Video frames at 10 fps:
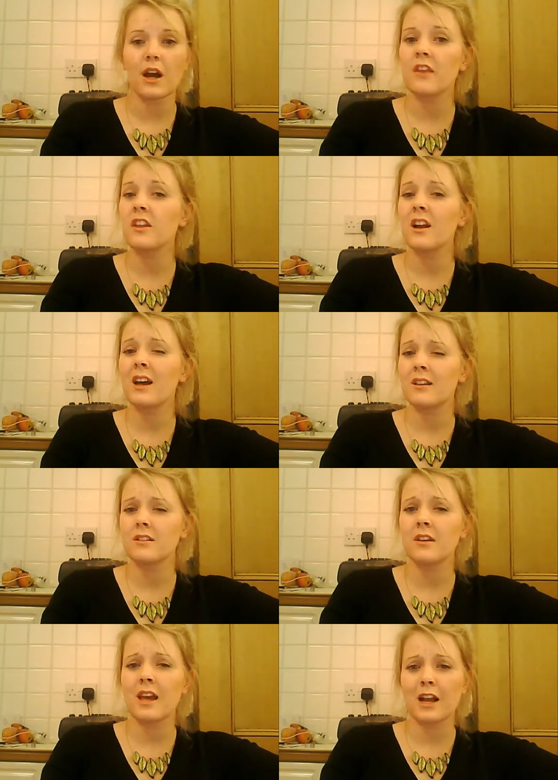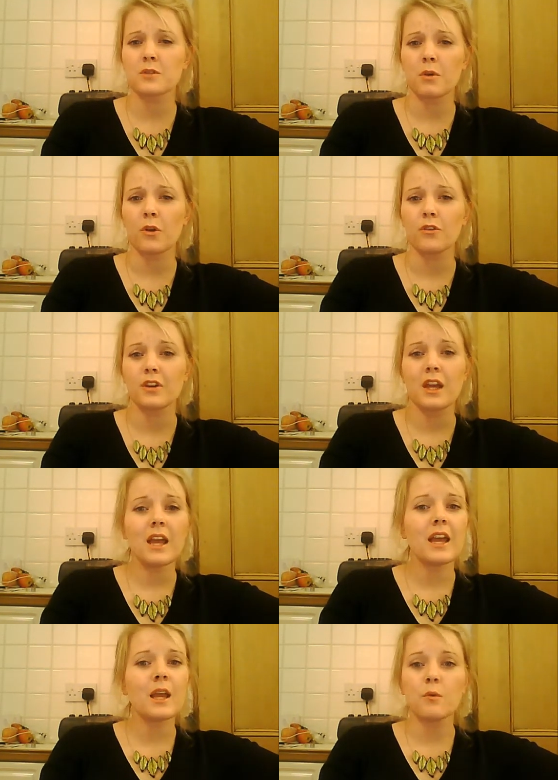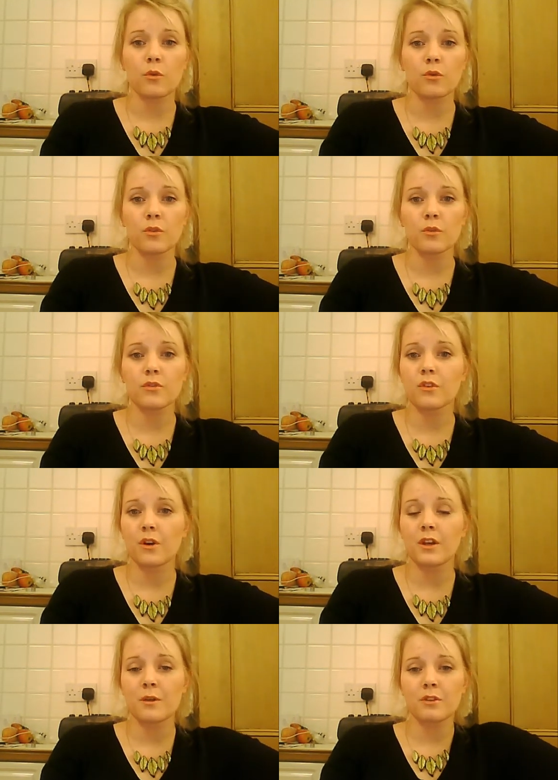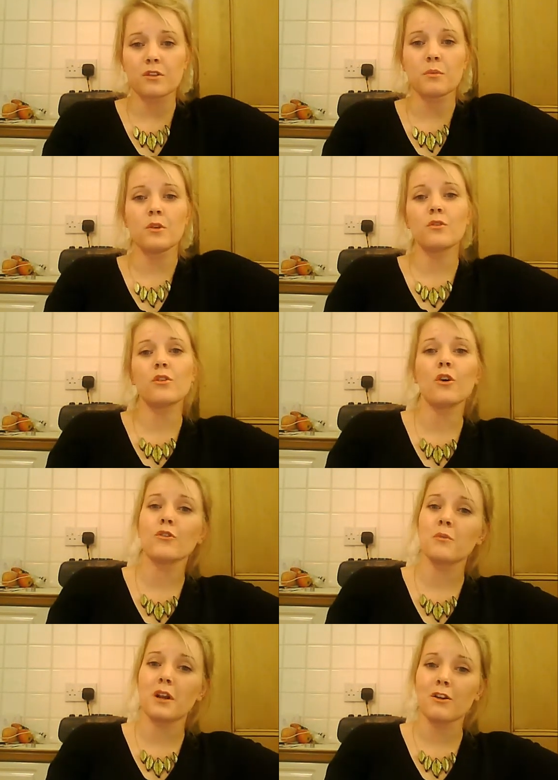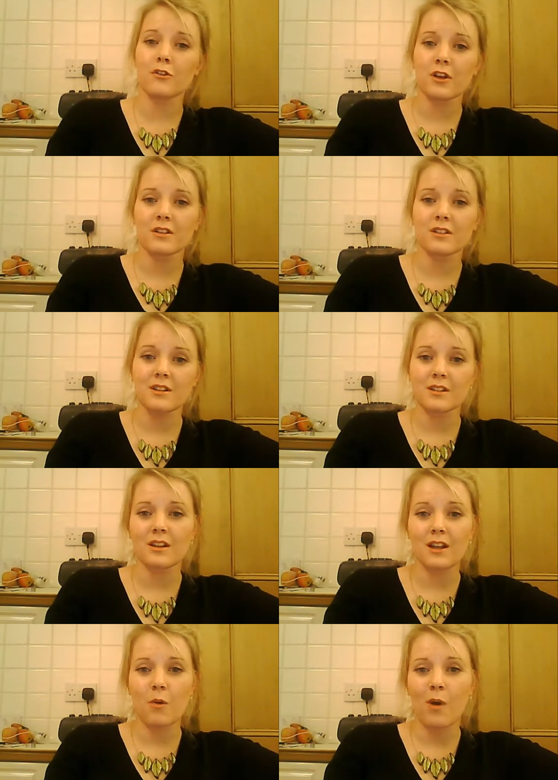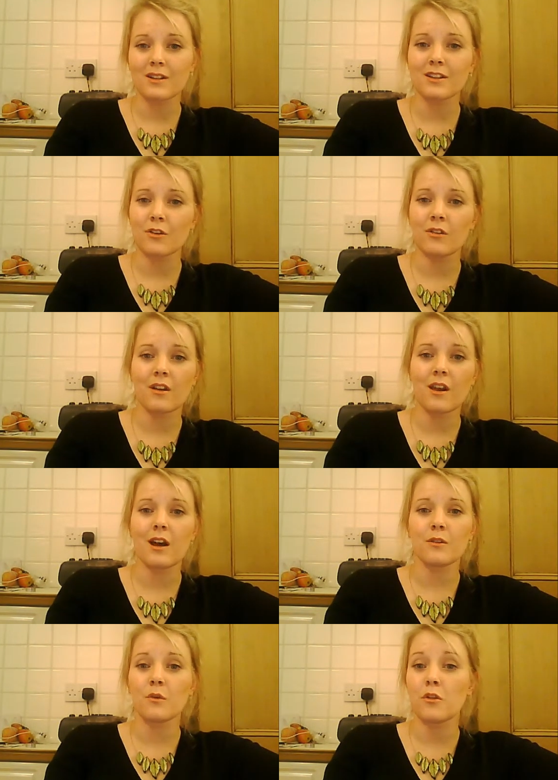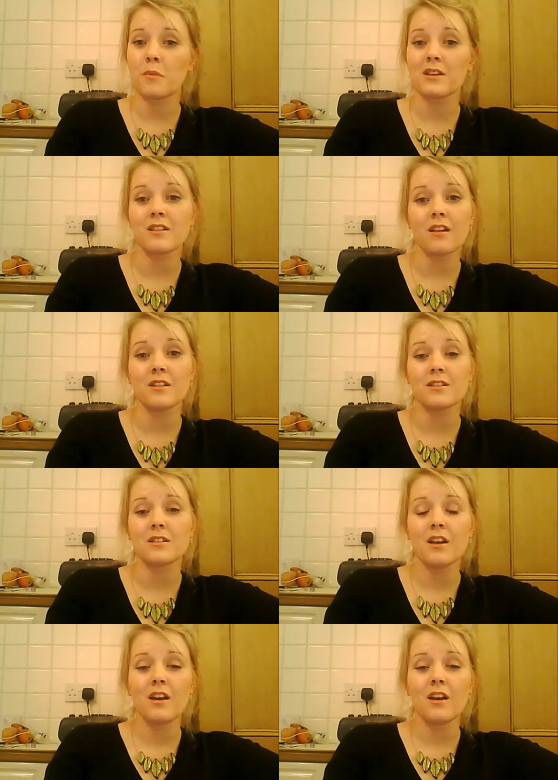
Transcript: I think I had it done ash blonde. It was awful, so I nipped into Boots, got some Clairol nice and easy, whacked it on, and had one of the best colours